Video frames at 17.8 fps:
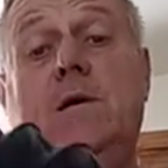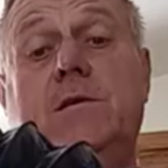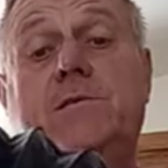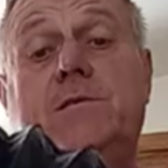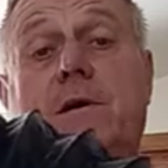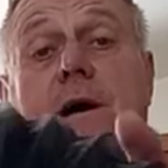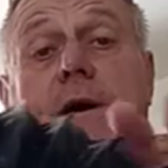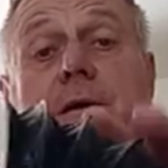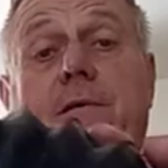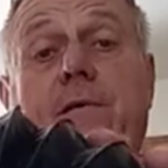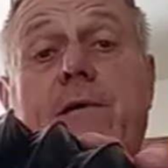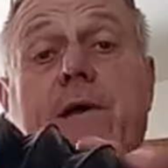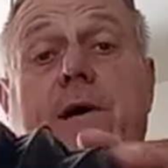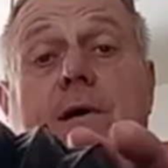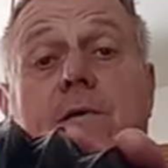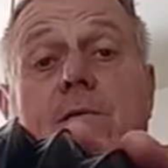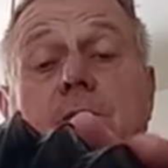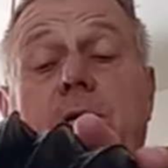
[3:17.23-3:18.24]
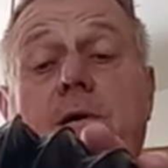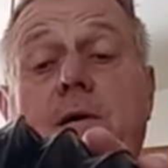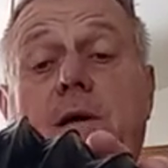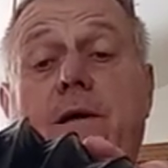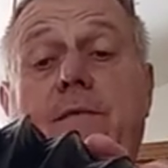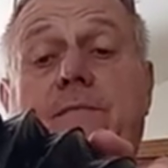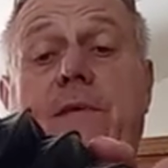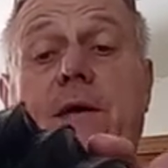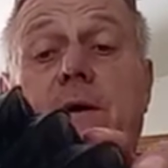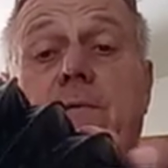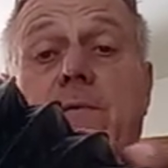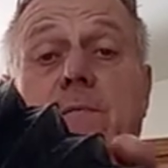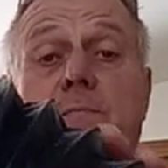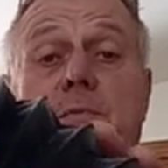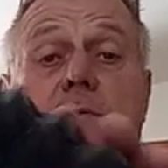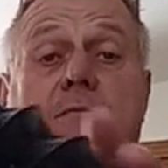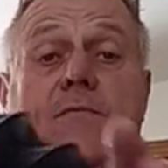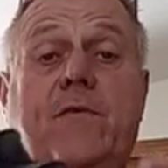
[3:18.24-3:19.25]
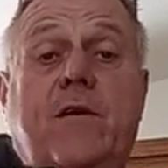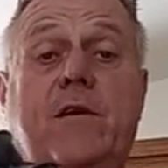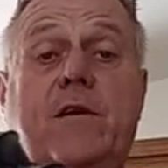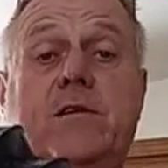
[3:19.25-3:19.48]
So I don't know if they would prefer